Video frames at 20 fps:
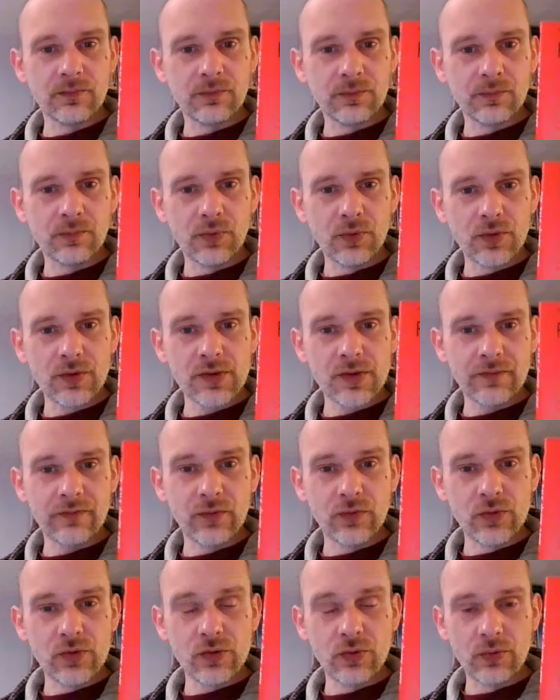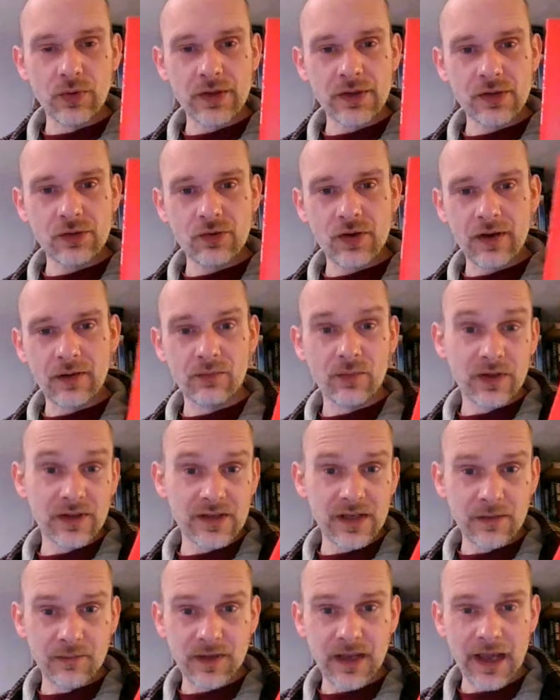books, a few stories he's written with the
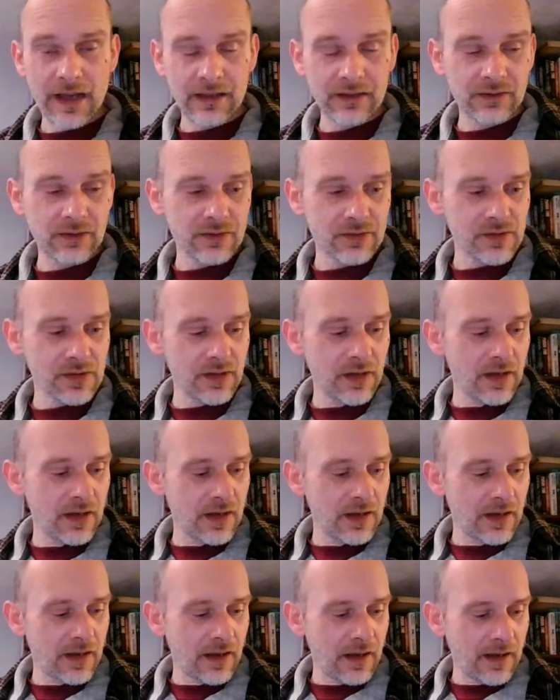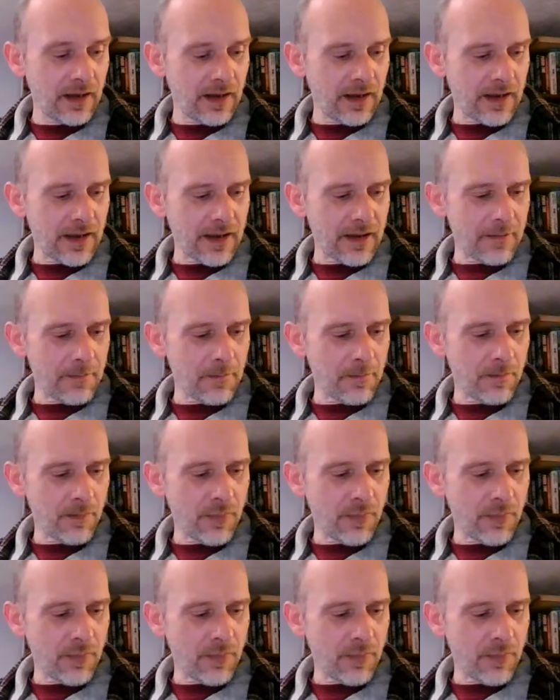same characters. It